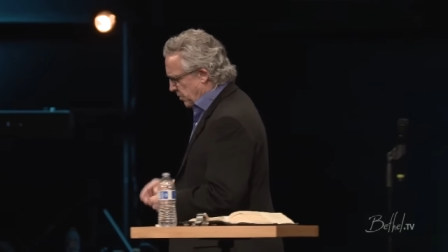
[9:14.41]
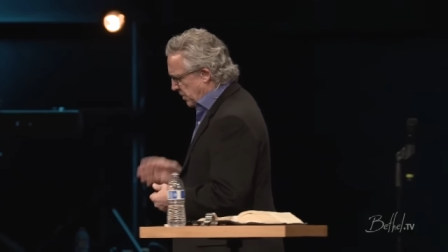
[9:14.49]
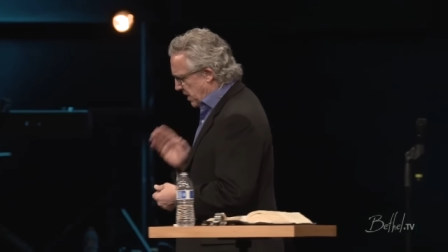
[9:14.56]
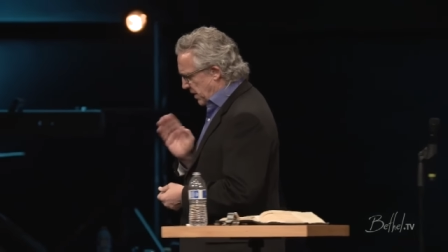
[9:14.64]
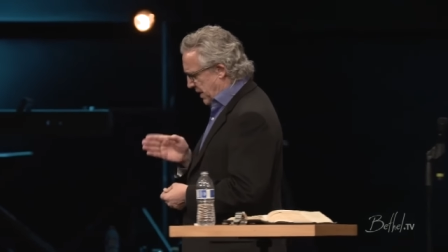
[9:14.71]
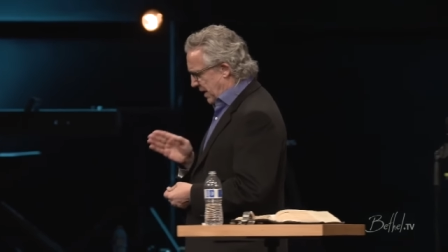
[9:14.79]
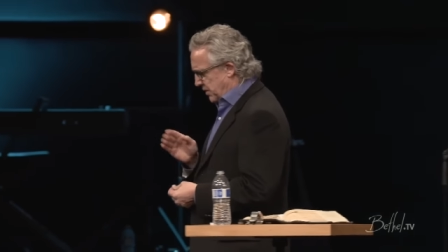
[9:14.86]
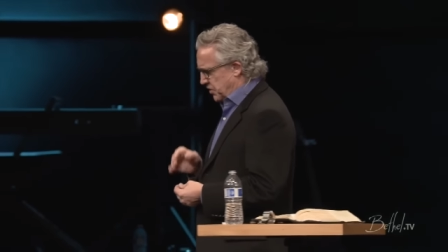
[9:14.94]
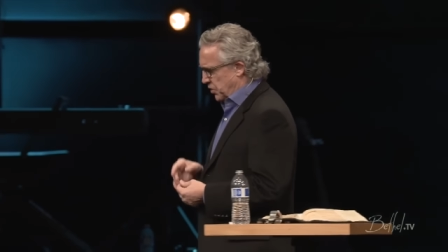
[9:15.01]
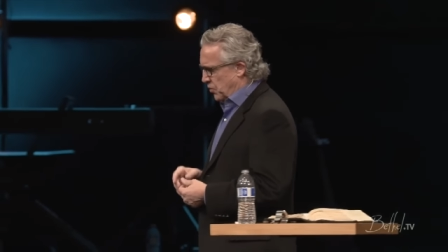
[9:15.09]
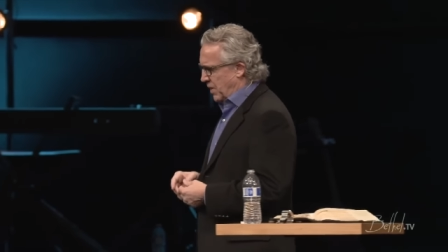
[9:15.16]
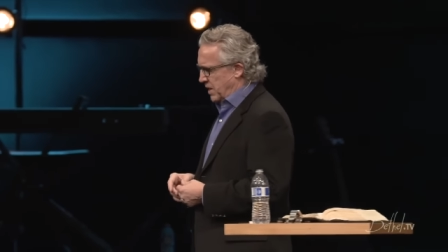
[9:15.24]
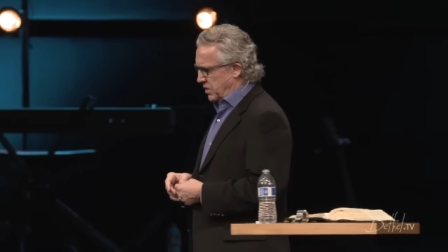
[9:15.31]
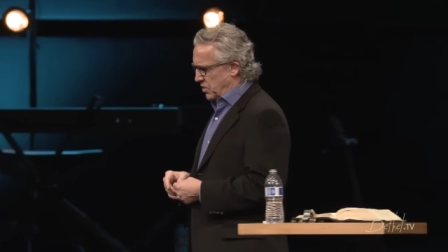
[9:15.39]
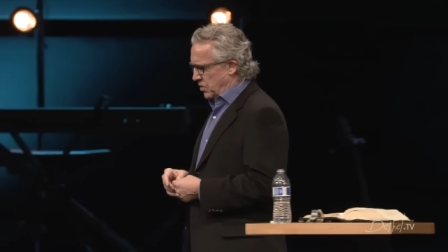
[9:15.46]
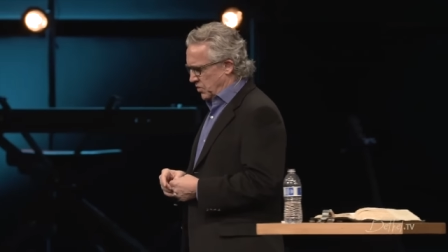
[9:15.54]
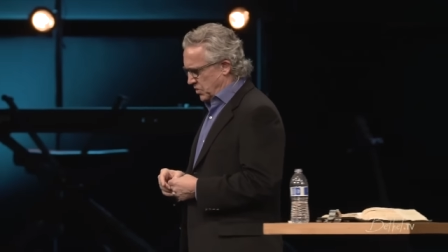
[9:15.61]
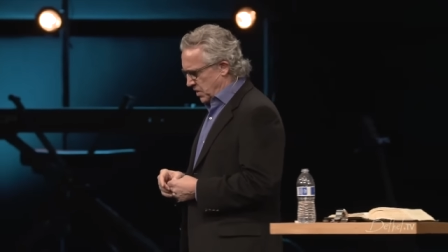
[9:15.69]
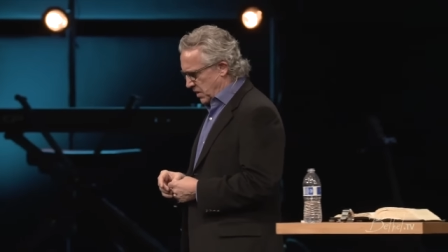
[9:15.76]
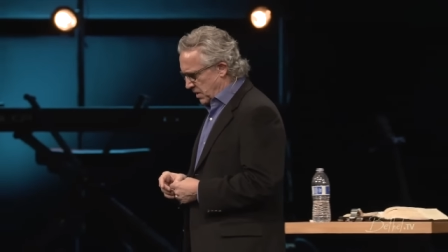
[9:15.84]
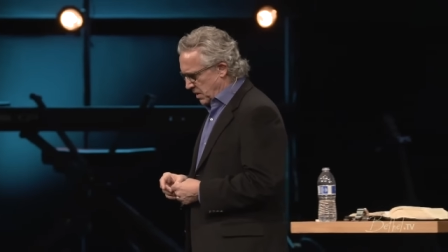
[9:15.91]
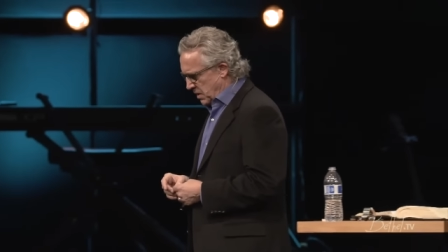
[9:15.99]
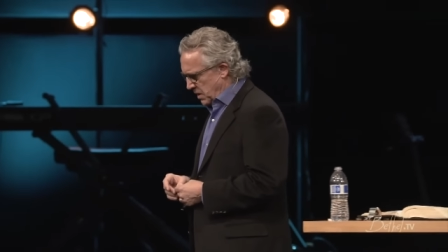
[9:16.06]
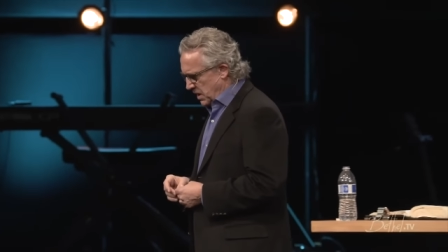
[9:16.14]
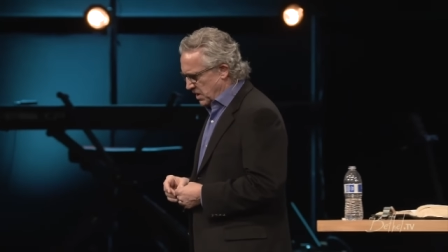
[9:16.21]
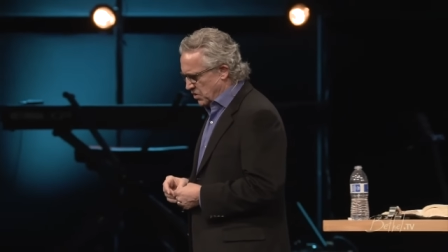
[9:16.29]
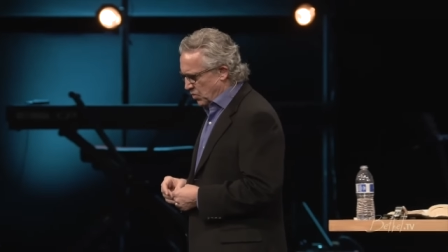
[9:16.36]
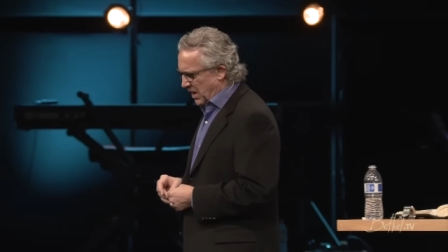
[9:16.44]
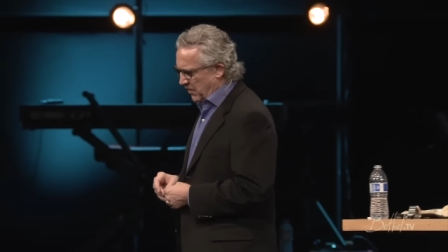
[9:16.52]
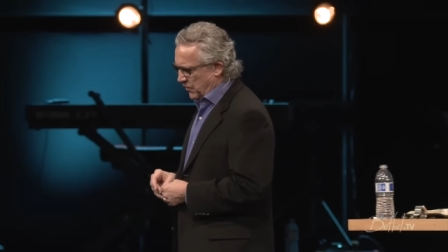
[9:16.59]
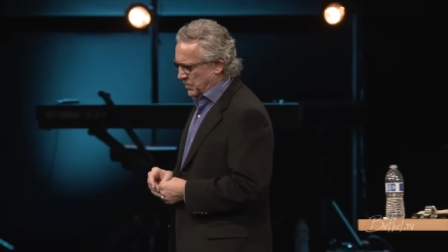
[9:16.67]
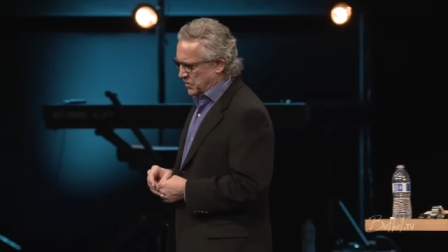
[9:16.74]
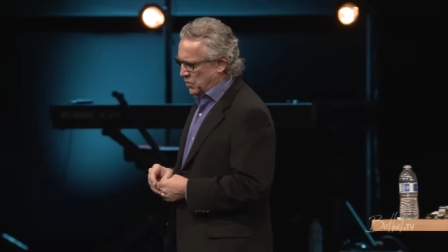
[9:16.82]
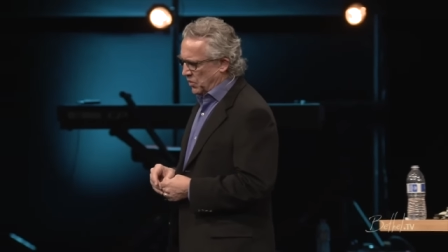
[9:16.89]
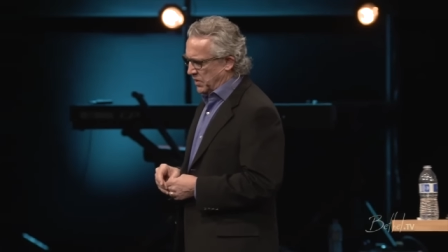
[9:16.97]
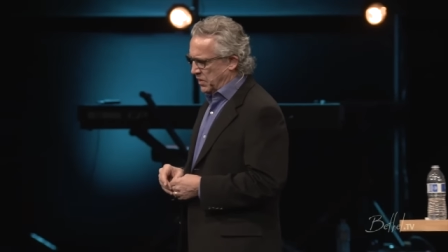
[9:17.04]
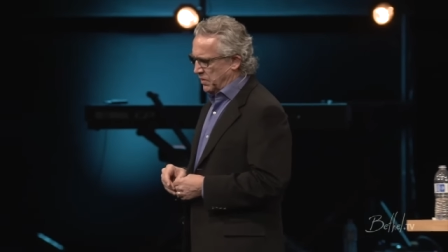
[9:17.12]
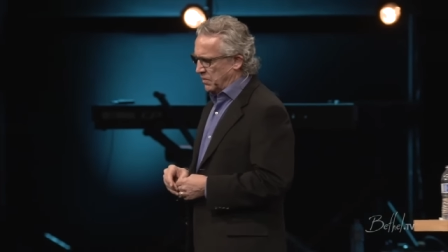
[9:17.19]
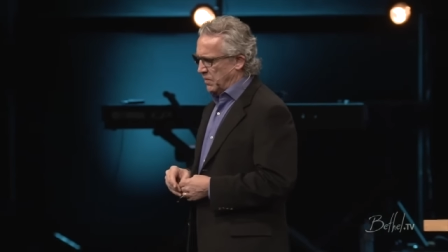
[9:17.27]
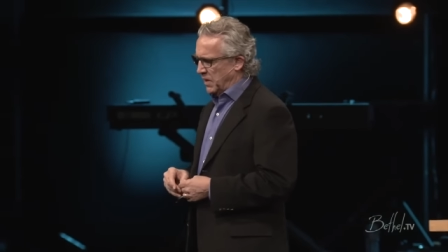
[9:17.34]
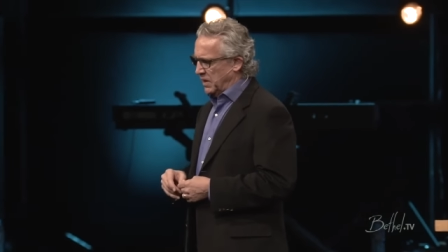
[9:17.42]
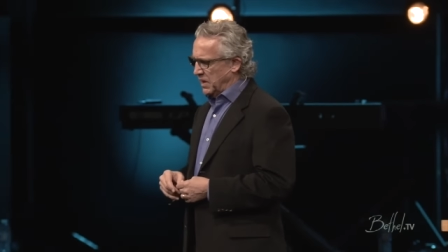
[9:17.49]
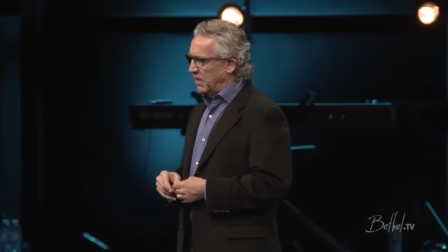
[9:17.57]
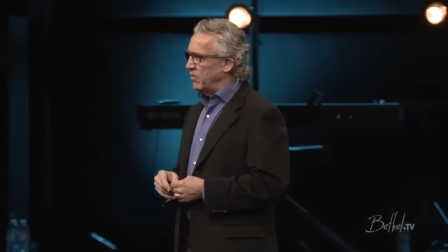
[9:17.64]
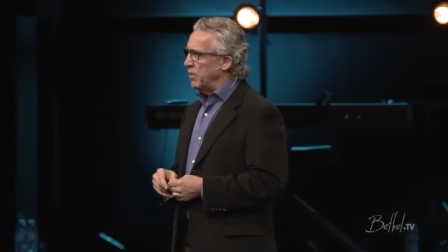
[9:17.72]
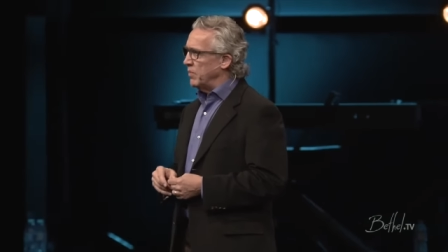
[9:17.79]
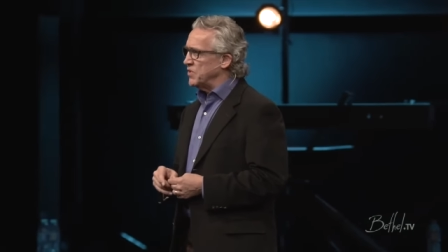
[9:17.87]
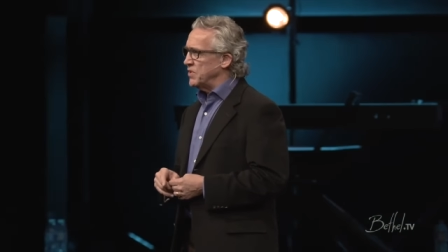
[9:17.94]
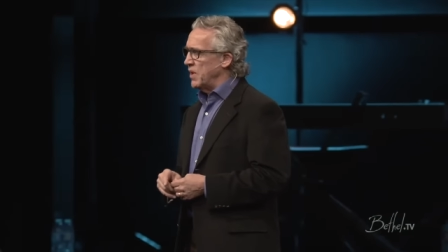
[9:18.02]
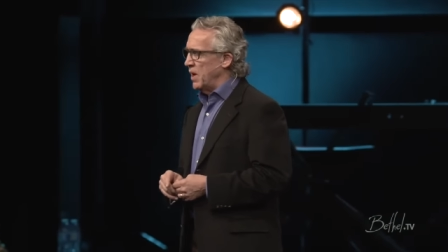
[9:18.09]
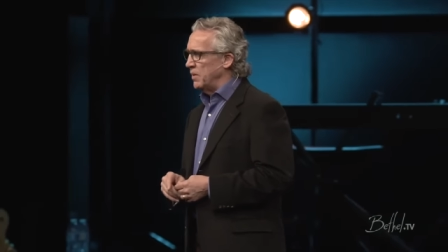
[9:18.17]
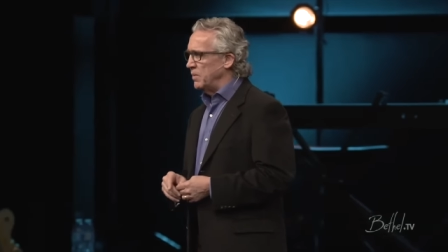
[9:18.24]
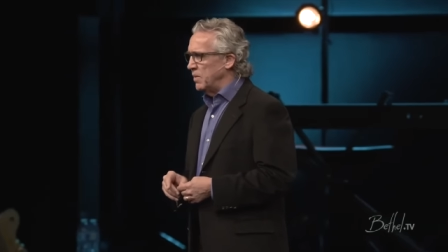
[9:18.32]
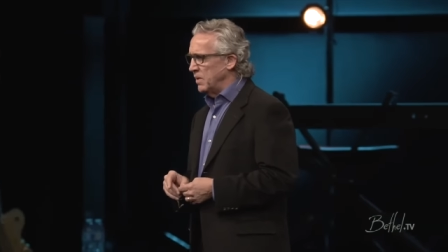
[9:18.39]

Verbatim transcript: announced the great news that his wife was going to give him a son,